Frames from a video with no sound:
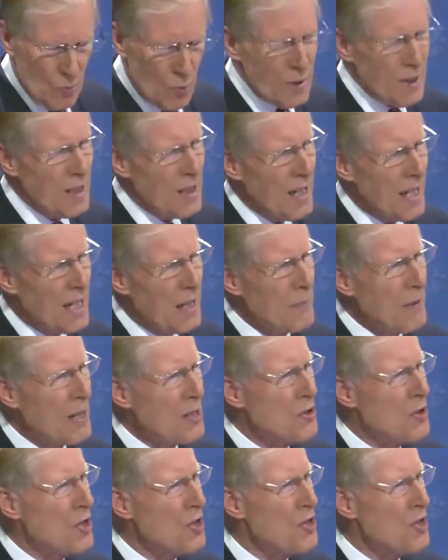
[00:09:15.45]
do you like
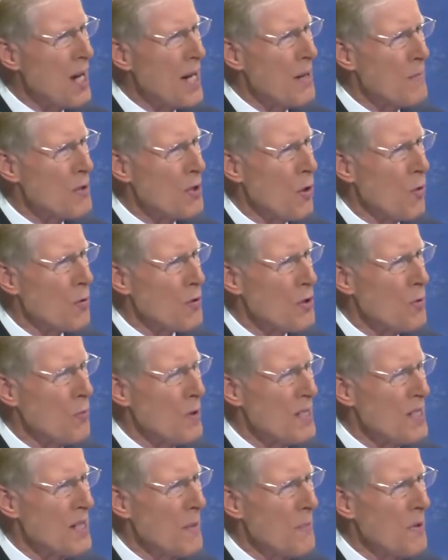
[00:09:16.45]
about G. James Gholson?
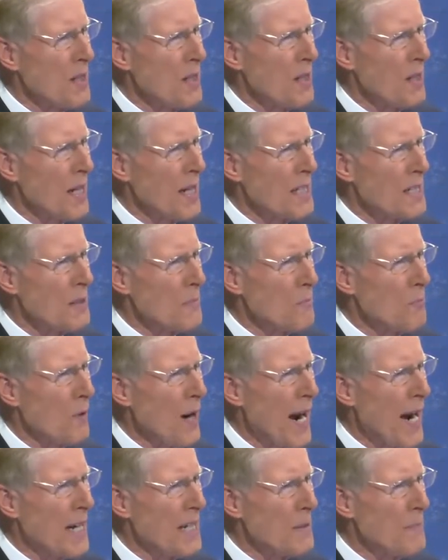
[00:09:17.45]
What's something you like to
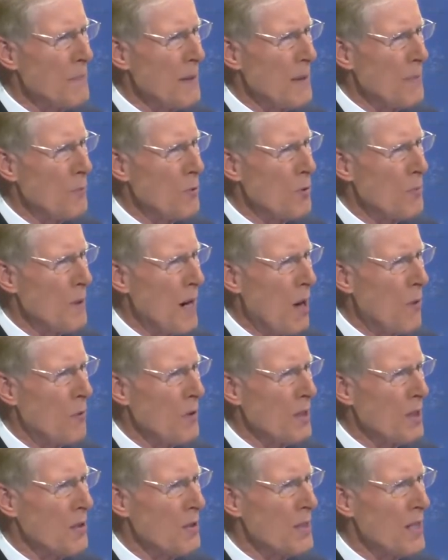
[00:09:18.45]
brag to people about
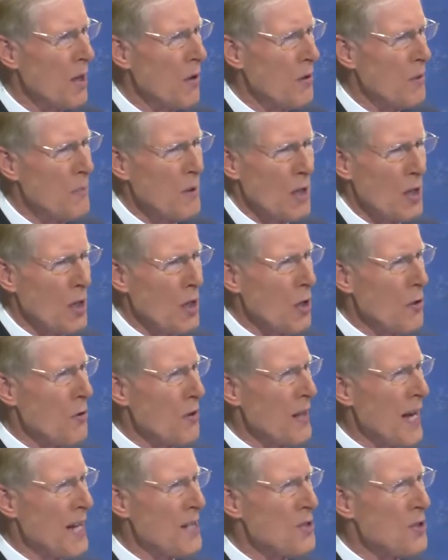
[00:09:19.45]
when you tell them that you go
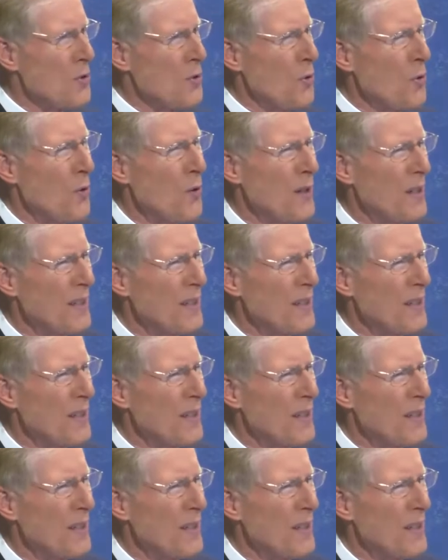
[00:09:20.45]
to that school?